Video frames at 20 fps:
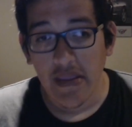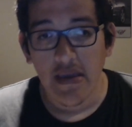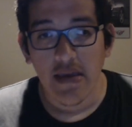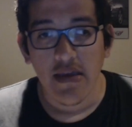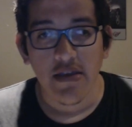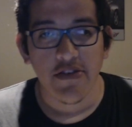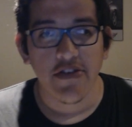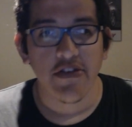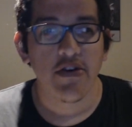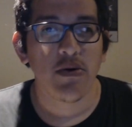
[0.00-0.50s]

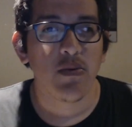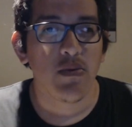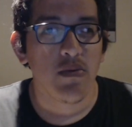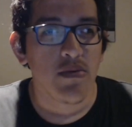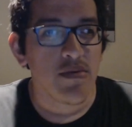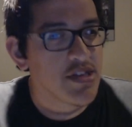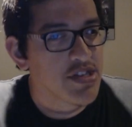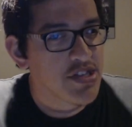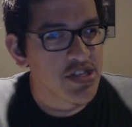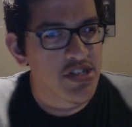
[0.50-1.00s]
So,
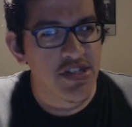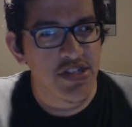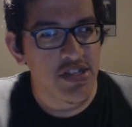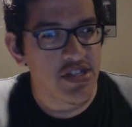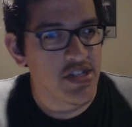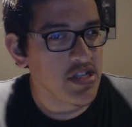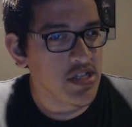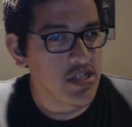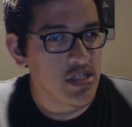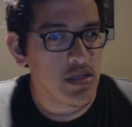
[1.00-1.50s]
this is just a
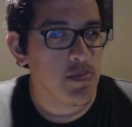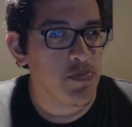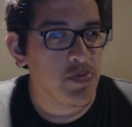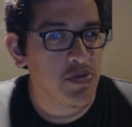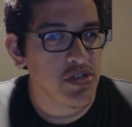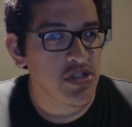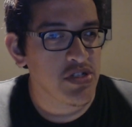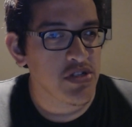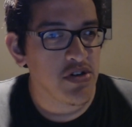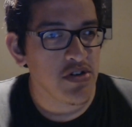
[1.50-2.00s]
simple
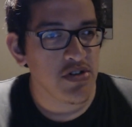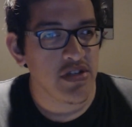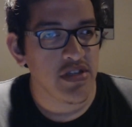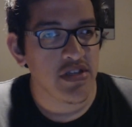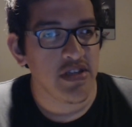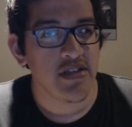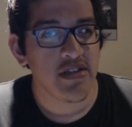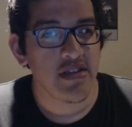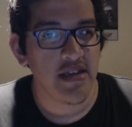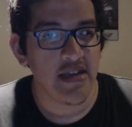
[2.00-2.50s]
start,
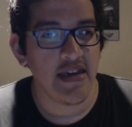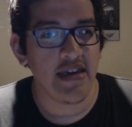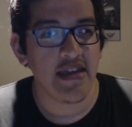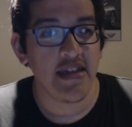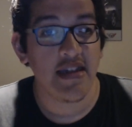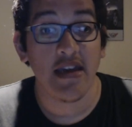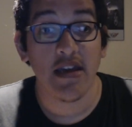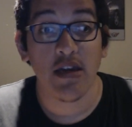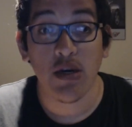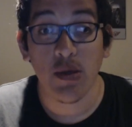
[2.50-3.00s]
and I
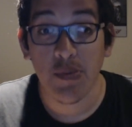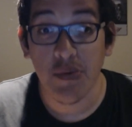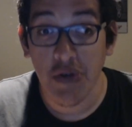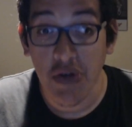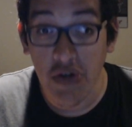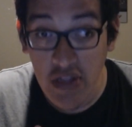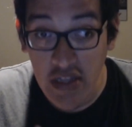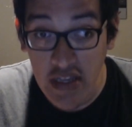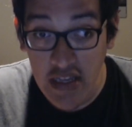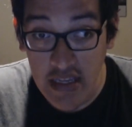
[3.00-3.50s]
hope you all
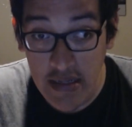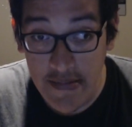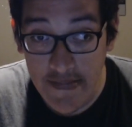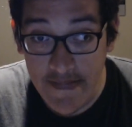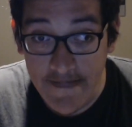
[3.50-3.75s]
like it.